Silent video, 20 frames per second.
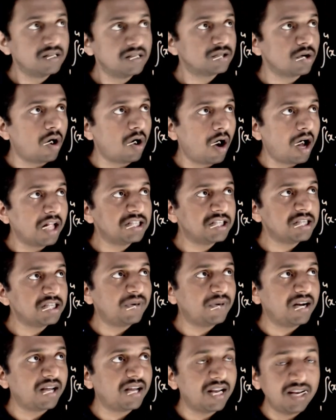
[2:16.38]
So
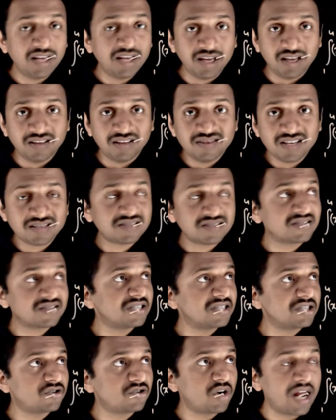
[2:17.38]
algebraically,
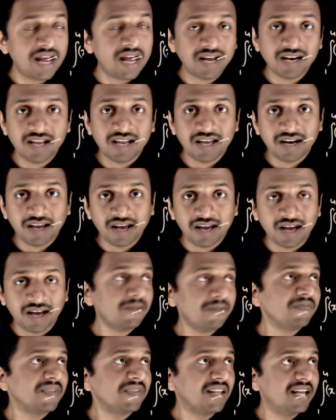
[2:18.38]
this triangle
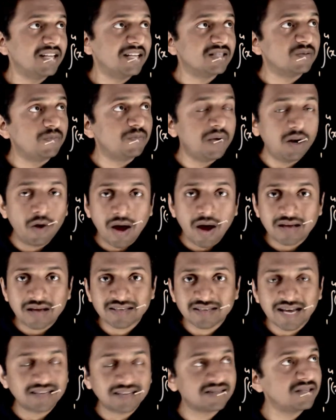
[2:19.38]
area is below
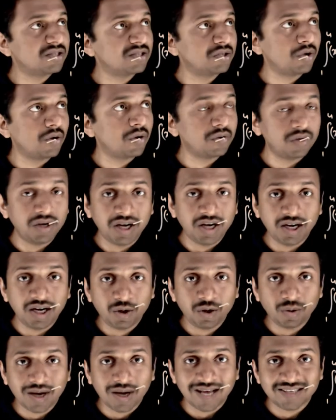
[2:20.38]
x-axis, here you need
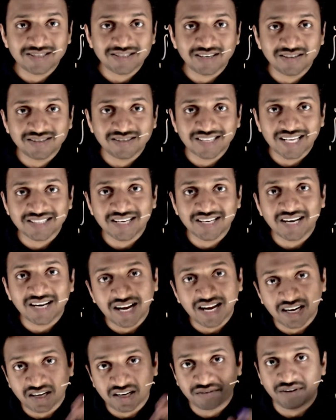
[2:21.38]
to consider this as a
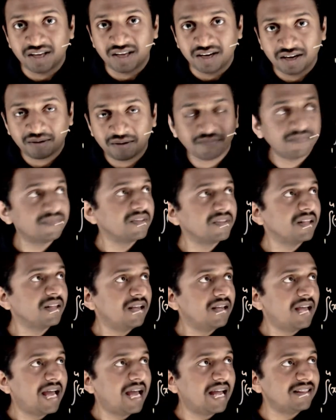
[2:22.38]
negative area.
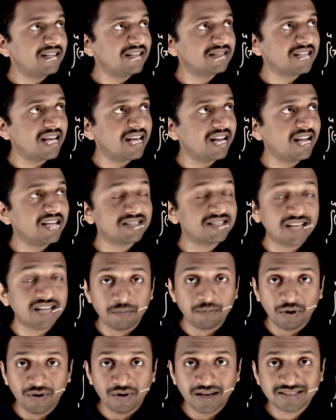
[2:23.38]
And this area is
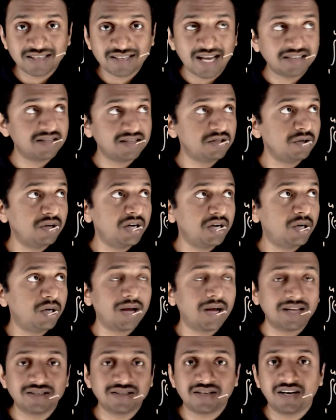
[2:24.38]
above x-axis, you need to
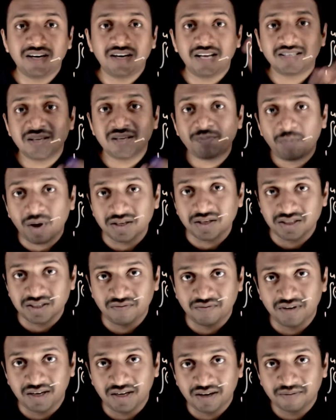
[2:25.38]
consider it as a
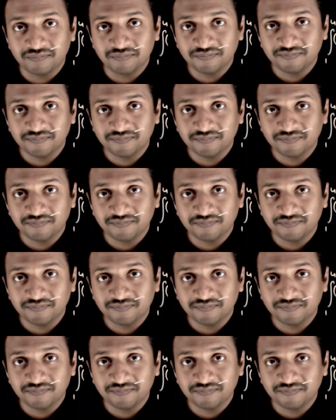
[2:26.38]
positive area.